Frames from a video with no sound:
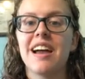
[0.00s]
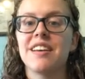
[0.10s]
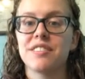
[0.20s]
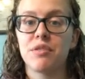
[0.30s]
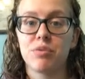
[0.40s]

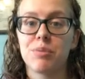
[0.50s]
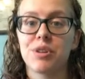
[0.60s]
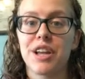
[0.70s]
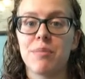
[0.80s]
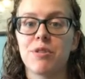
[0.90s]
as a former
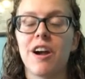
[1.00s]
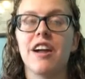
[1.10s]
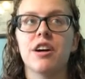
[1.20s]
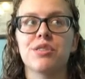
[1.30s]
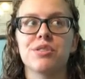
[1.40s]
camper, I
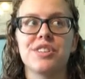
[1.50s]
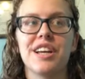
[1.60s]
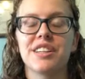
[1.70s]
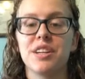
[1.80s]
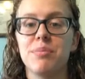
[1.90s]

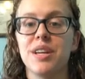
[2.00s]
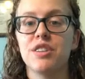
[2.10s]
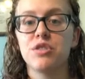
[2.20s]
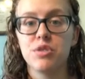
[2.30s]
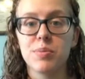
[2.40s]
understand can be a
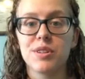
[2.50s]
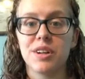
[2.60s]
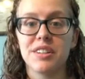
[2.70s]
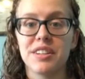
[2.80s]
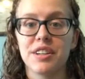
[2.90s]
super
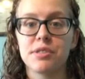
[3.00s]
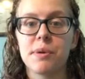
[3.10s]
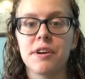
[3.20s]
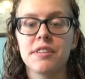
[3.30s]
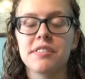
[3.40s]
daunting
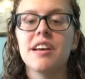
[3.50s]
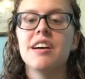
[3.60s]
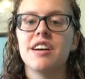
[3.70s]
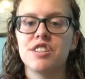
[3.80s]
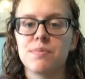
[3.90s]
experience,
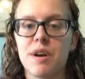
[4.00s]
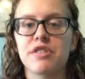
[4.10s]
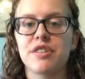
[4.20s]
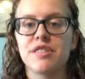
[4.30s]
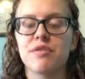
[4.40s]

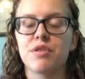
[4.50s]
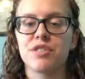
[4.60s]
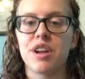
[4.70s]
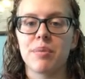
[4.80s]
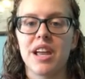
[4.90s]
especially as a
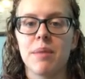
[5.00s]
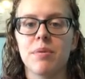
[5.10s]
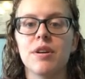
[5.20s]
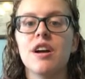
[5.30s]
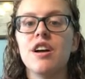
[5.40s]
first-time camper.